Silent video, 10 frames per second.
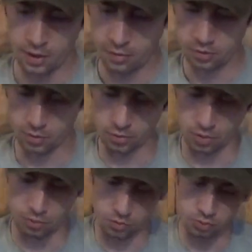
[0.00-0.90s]
So the
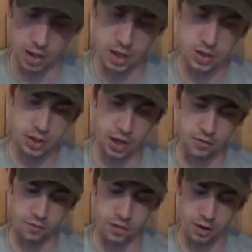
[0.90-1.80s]
range kind
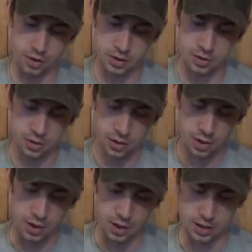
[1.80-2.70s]
of varies.
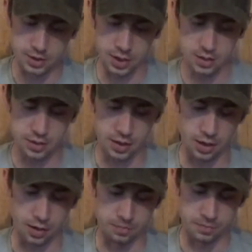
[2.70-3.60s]
It says like
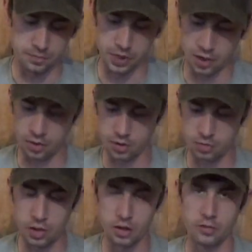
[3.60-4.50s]
I don't know,
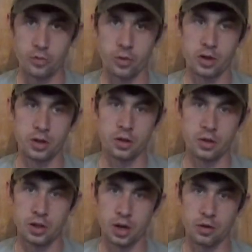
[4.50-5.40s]
300, 400
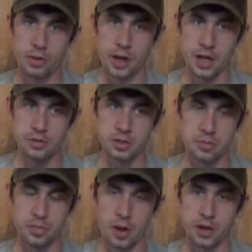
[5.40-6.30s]
yard range, which is
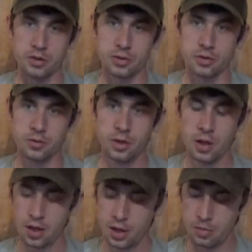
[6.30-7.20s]
probably true,
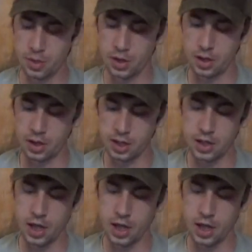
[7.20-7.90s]
but it can